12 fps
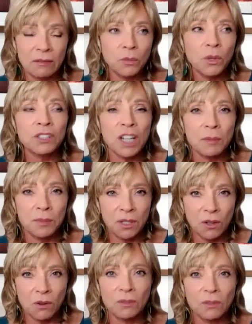the workshops
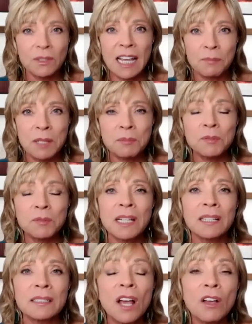to only eight people
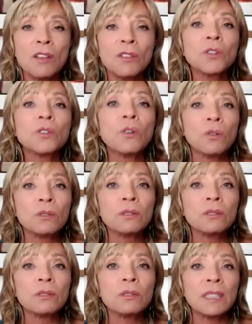because the
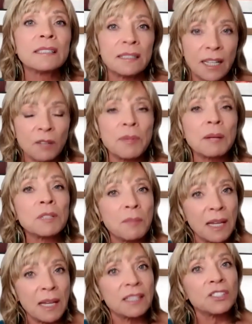goal is that they'll be
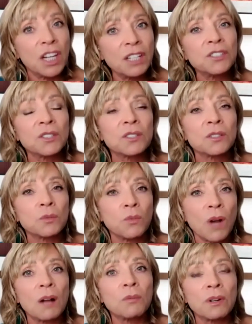able to make the
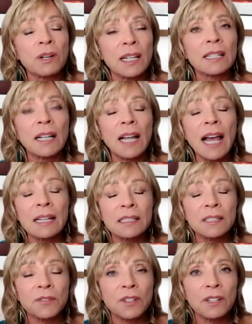changes while we're in
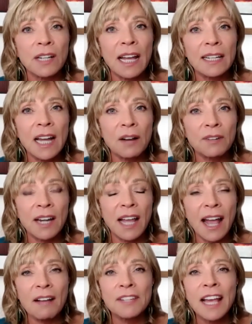class for an hour and a
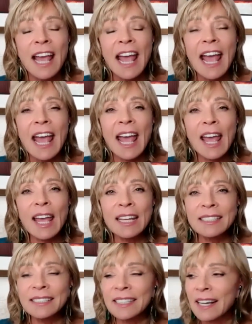half.
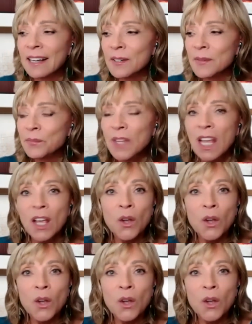And um,